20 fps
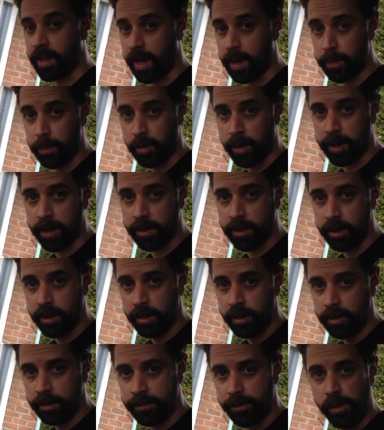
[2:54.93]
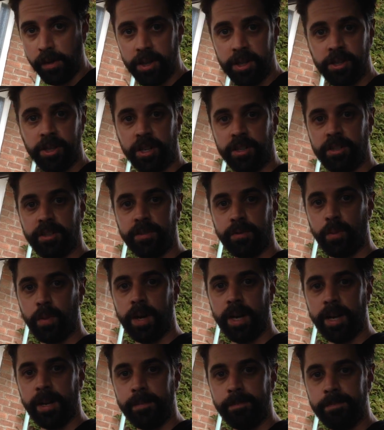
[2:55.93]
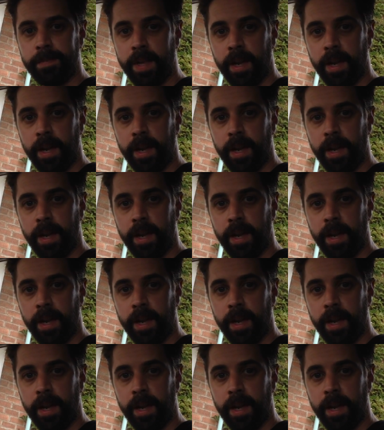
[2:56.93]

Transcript: handbrake, for excessive wear,